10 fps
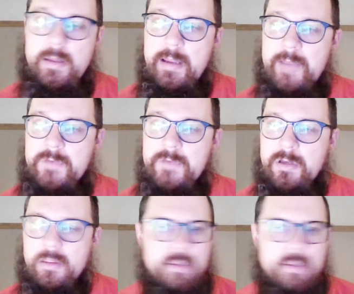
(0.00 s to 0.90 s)
after
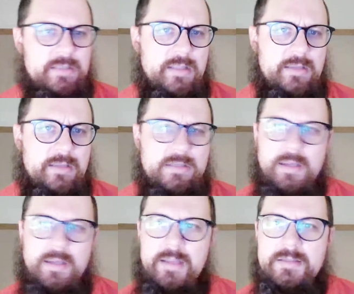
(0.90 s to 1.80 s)
this, I think
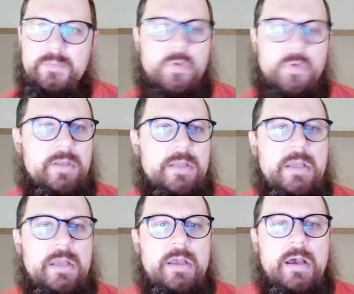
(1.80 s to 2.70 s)
tonight at some point.
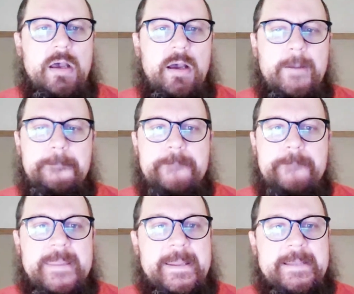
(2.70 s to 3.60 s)

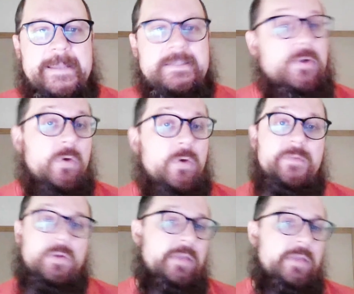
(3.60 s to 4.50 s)
Or if
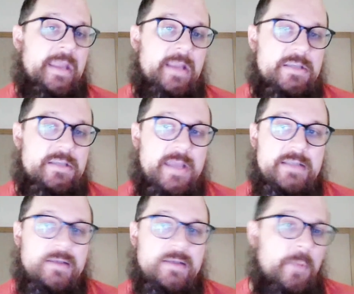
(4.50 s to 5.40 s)
you can't catch
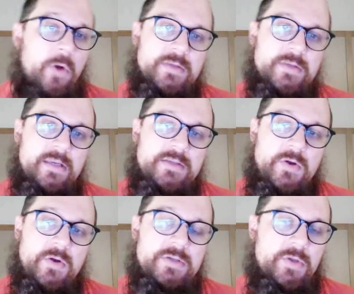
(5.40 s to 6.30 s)
that, I'm always on
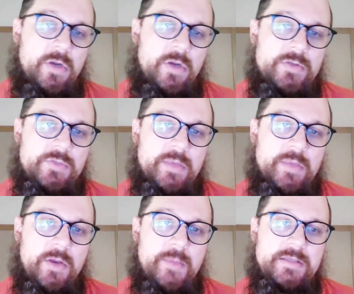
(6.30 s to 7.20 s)
Discord, so you can always shoot me
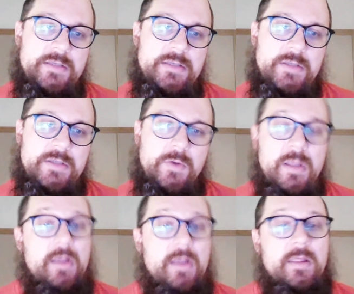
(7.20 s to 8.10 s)
out a message. So
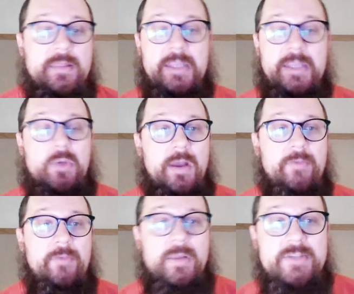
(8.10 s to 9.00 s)
thank you
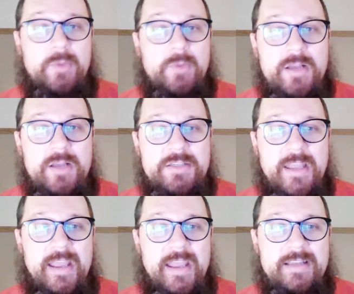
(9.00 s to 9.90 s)
everybody so much,
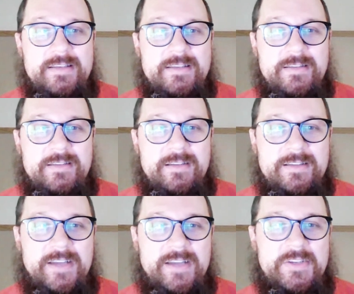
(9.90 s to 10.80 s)
and
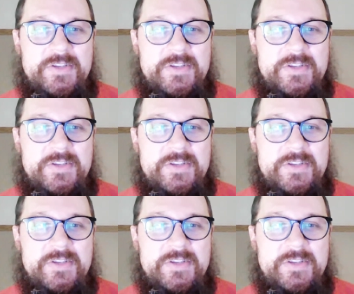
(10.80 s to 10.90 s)
talk to you